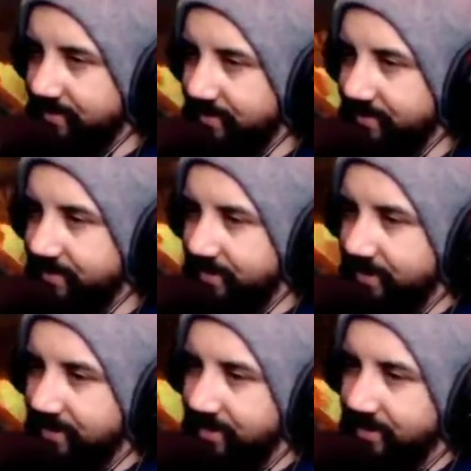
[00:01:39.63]

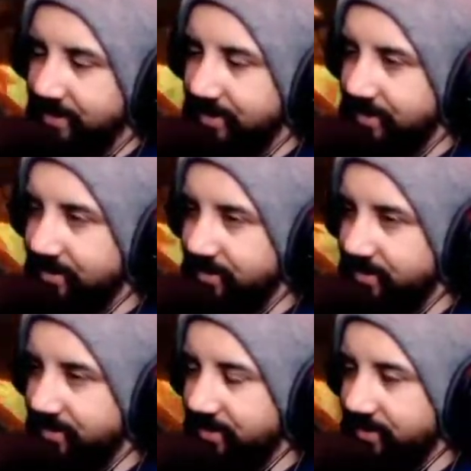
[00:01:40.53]

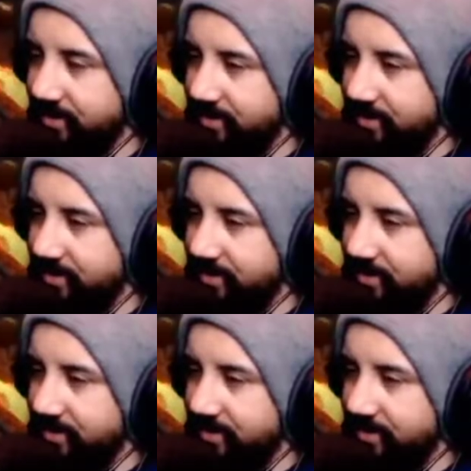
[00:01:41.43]
Nothing is said.